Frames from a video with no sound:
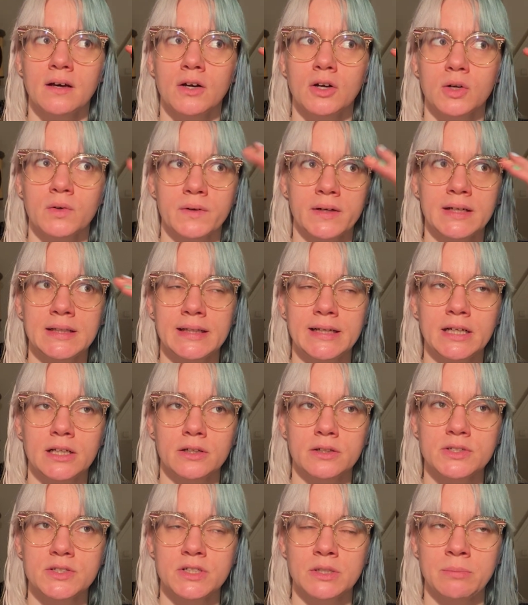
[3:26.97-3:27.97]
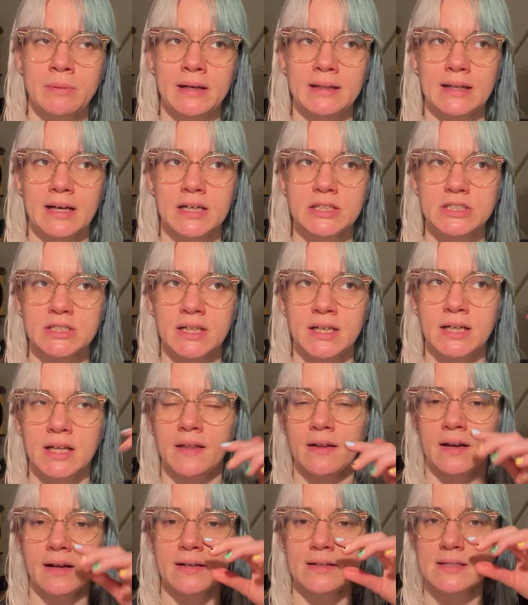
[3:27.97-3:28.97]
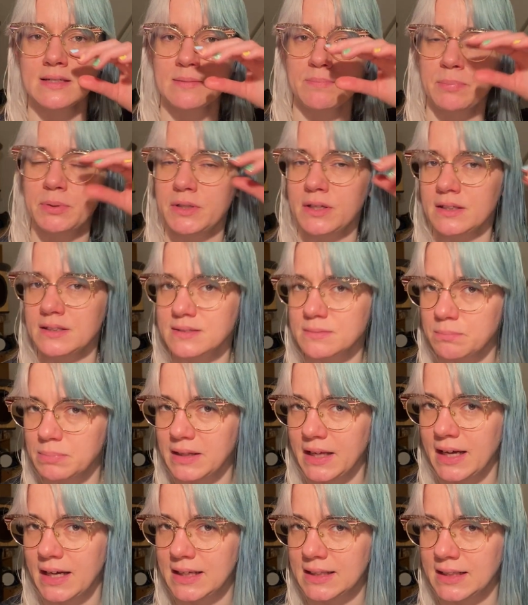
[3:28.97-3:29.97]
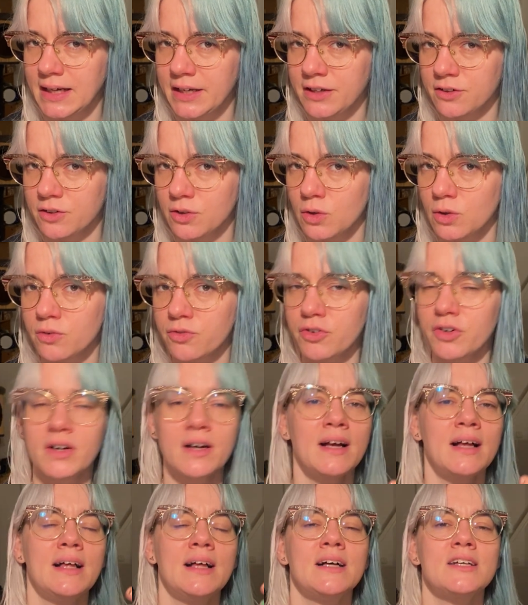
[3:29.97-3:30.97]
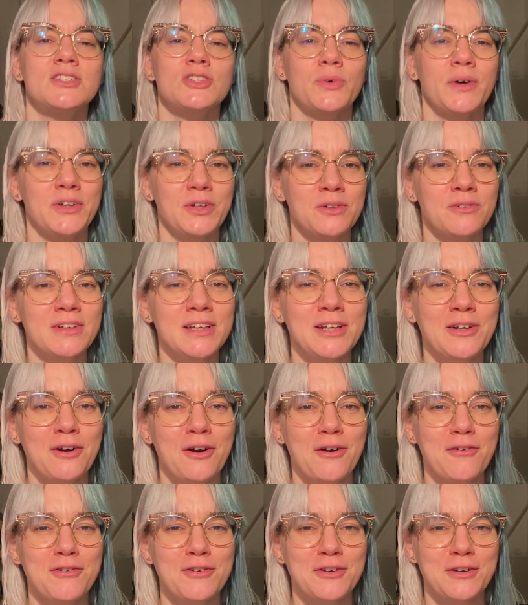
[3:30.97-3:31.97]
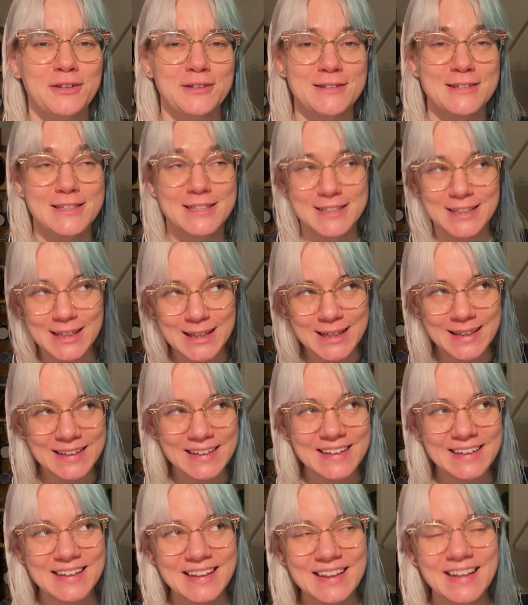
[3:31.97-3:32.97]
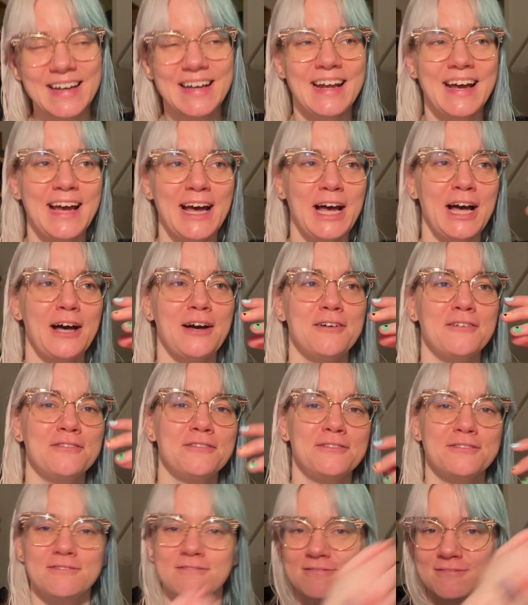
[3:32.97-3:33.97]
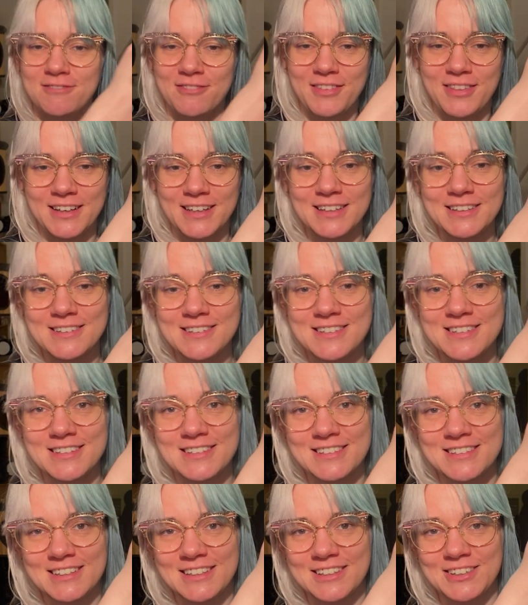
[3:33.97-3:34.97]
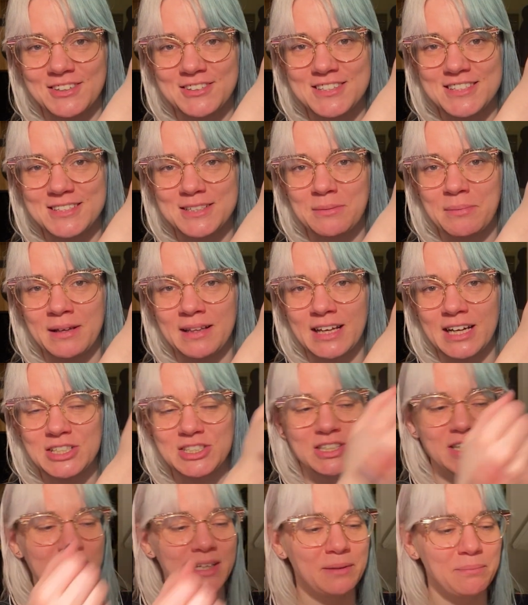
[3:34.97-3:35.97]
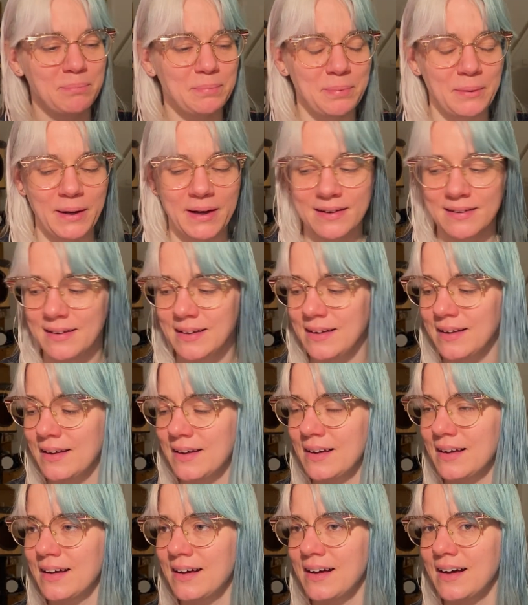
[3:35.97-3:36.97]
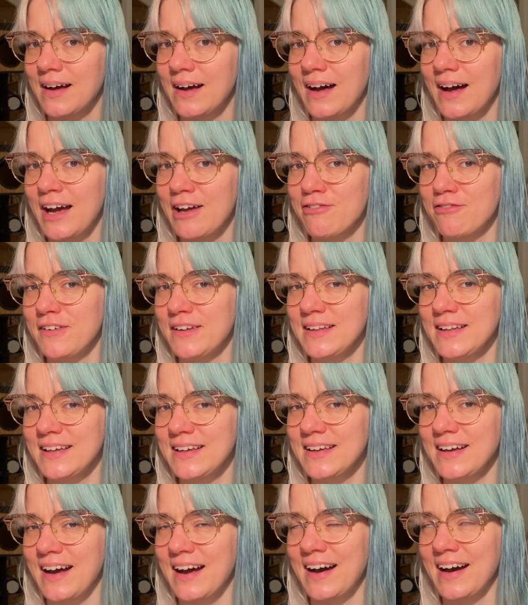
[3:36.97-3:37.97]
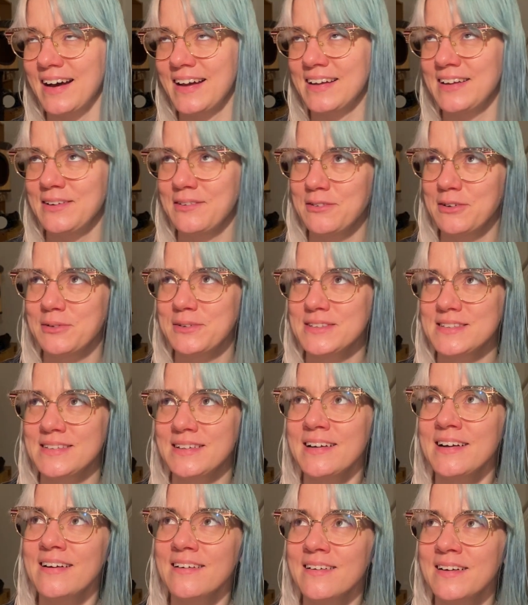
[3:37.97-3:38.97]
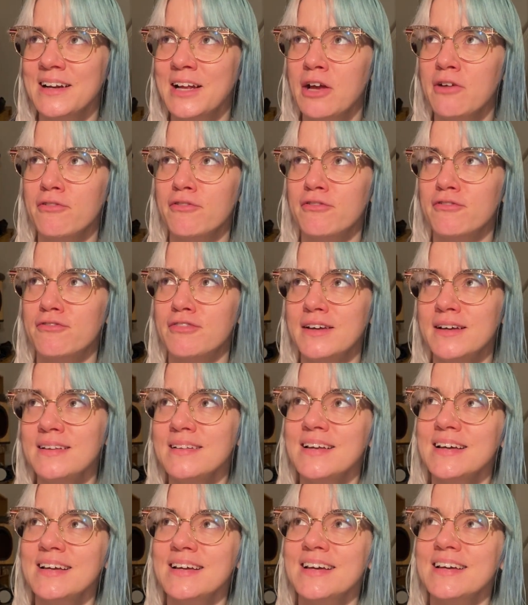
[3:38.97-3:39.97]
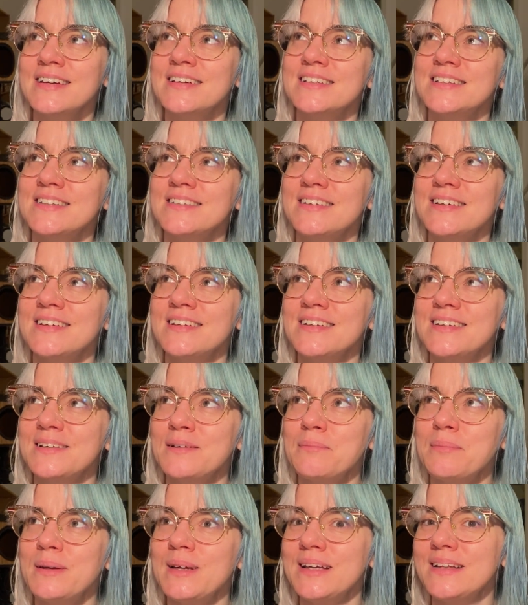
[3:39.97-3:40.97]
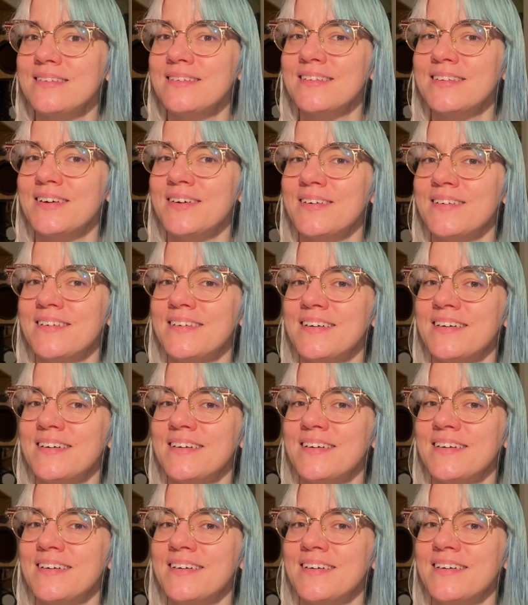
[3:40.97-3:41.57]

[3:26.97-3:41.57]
really close to my lash line, and then I put a black liner over. So I don't really know if you can see that I have this closest to my lash line, but I feel like I knew it was there, and I feel like I could see it a little bit, so